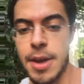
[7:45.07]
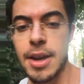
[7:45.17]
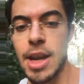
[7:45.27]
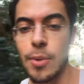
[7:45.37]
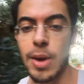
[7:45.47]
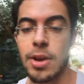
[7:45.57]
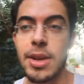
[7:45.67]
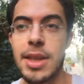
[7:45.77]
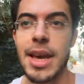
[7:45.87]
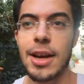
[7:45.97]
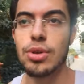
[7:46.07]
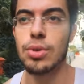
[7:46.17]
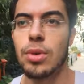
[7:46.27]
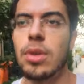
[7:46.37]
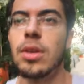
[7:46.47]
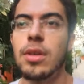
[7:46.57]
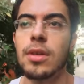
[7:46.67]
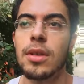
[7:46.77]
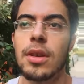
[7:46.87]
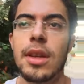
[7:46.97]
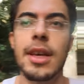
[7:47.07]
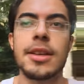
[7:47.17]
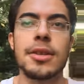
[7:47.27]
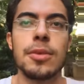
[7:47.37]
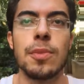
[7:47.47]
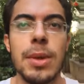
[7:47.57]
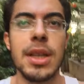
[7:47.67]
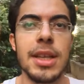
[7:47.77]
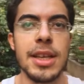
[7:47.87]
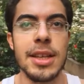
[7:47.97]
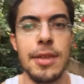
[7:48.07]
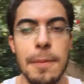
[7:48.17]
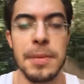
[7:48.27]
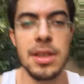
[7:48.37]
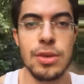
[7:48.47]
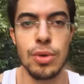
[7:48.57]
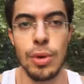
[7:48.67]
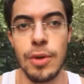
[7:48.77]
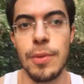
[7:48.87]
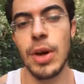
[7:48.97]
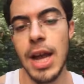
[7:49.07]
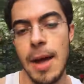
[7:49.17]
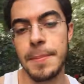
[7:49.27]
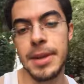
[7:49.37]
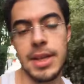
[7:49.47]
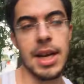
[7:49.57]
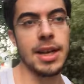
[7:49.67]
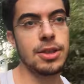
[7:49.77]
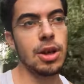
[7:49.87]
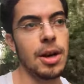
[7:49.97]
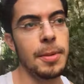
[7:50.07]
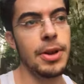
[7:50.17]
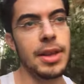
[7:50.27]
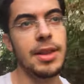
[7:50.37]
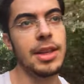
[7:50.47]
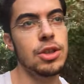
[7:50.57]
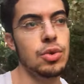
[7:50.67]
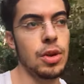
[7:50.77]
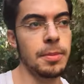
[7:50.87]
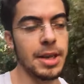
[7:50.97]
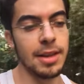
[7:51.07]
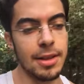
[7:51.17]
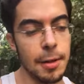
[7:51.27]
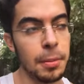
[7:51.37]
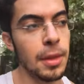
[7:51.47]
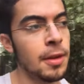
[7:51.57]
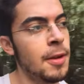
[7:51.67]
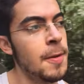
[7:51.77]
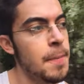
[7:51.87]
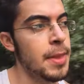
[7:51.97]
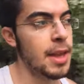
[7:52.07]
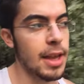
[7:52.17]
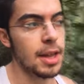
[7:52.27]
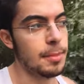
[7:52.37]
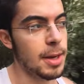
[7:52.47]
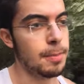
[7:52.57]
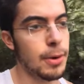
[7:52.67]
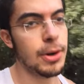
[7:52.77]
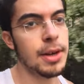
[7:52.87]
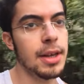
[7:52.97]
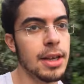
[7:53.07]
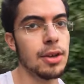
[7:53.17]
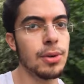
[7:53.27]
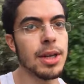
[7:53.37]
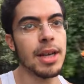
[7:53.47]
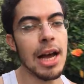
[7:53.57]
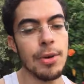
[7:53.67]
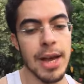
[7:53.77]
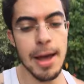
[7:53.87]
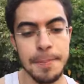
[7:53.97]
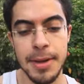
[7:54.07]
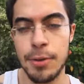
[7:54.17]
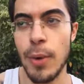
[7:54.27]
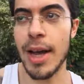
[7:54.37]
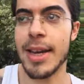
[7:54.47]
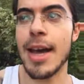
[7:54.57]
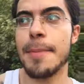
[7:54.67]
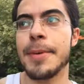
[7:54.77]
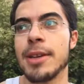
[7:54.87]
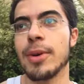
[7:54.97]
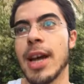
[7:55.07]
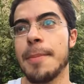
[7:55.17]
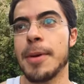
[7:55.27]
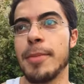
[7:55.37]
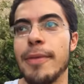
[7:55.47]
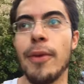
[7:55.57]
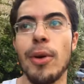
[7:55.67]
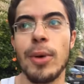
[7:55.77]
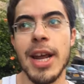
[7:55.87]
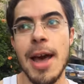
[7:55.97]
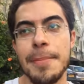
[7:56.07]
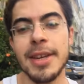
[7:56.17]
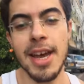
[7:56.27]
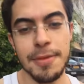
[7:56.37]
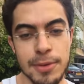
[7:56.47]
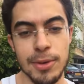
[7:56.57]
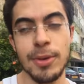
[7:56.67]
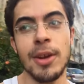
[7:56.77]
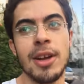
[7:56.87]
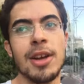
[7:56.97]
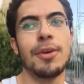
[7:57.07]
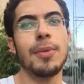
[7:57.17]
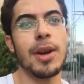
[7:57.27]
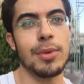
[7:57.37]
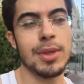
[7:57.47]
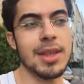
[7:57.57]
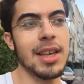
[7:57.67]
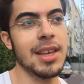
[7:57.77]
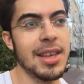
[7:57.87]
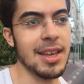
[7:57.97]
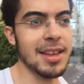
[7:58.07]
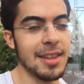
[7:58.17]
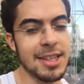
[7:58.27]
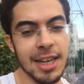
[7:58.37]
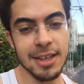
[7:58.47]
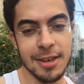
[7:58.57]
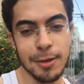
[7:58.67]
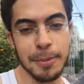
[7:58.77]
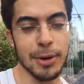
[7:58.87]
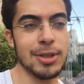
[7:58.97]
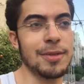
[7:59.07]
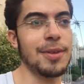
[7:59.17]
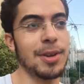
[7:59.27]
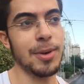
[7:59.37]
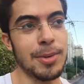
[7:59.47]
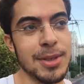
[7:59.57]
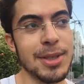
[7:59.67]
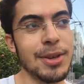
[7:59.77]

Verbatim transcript: now, regarding the actual, like, really in depth story of what happened, I talk about it extremely in depth in my book, including how it happened, why it happened, what happened before, what happened after, what I was thinking, the technical parts of it, what was